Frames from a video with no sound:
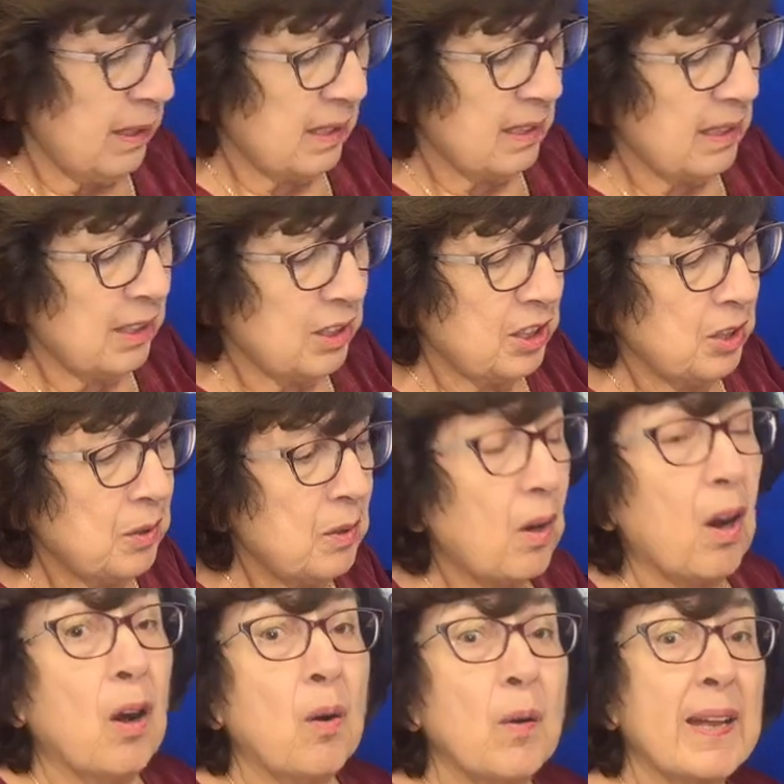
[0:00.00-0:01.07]
does it do?
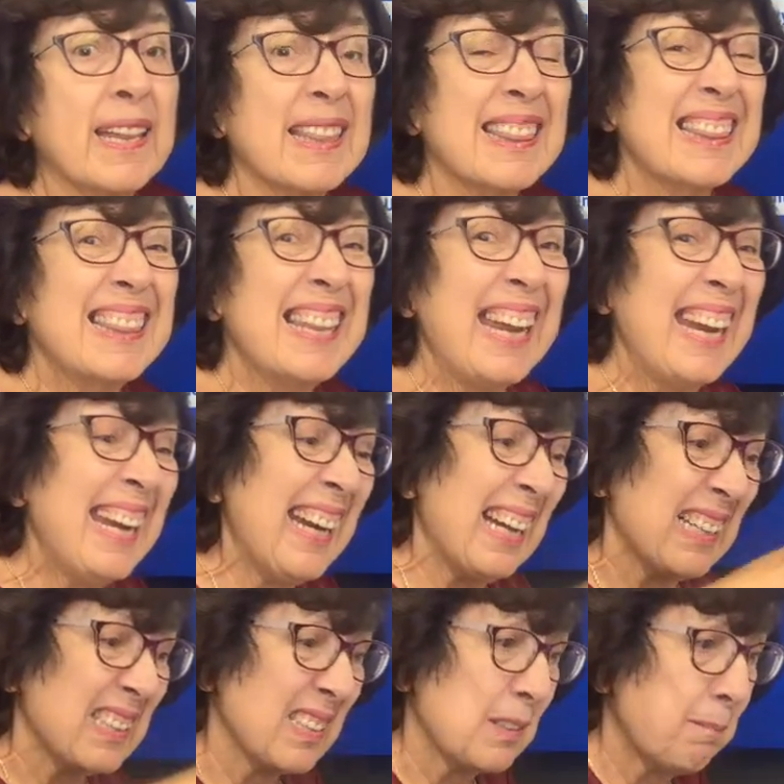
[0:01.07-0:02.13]
Oh, it
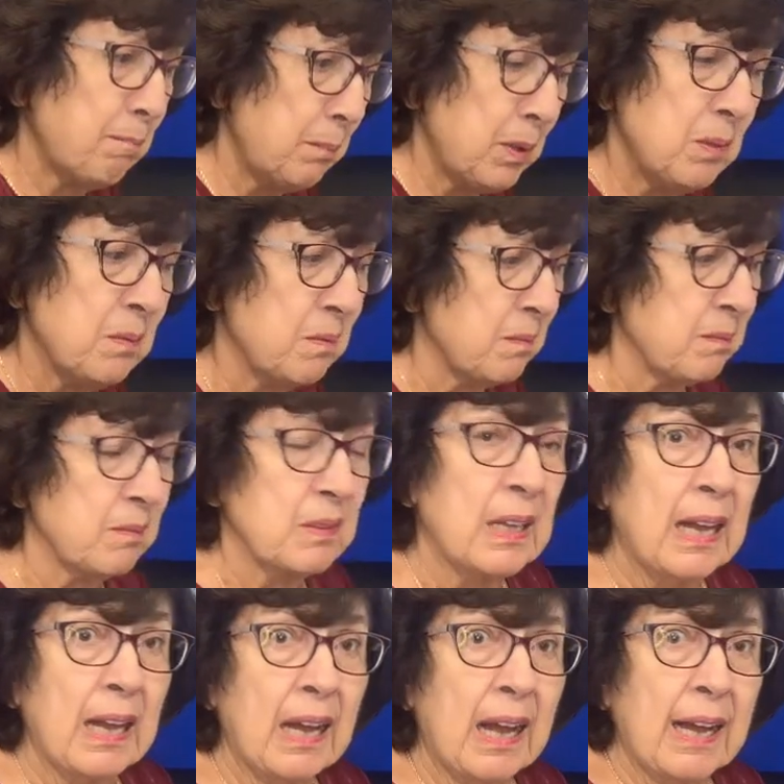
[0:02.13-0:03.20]
lands. Boom.
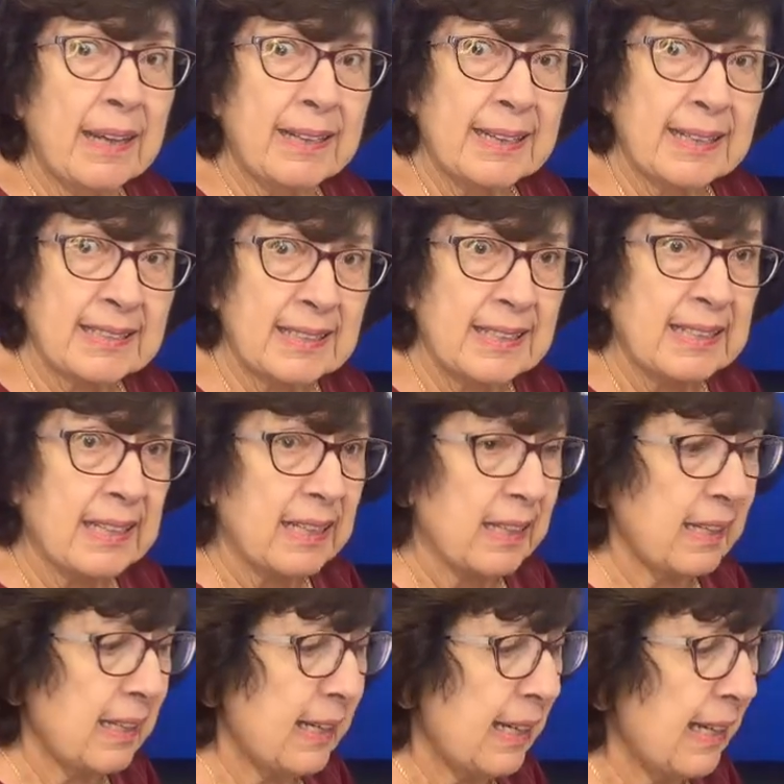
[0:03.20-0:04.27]
Doesn't
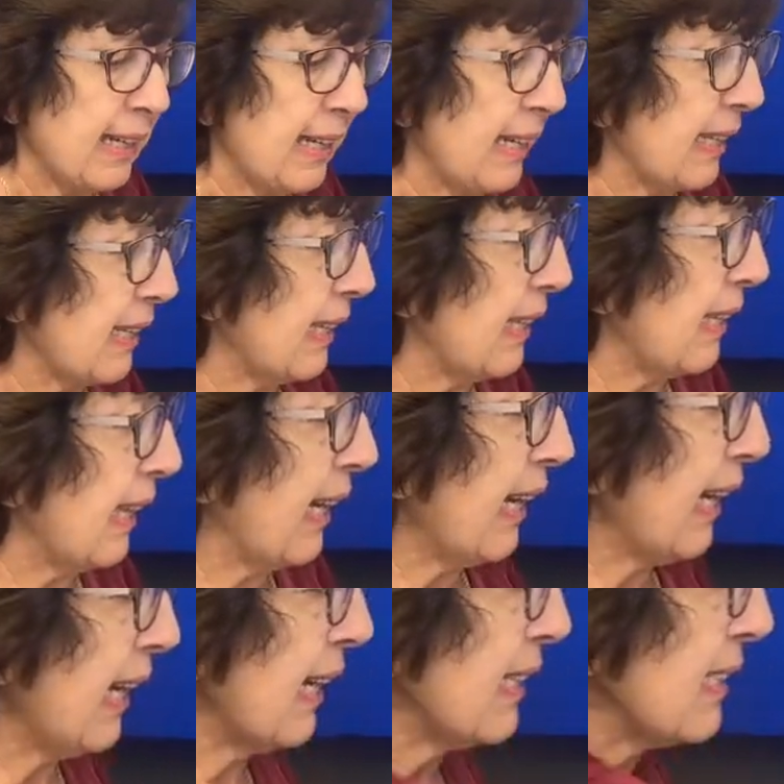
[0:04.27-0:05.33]
it? It
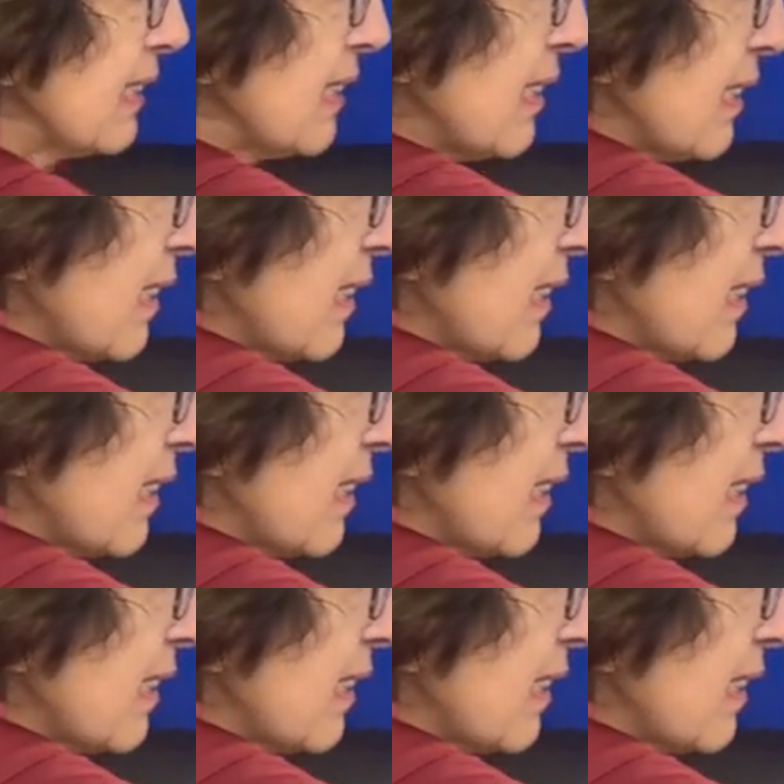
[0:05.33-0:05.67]
lands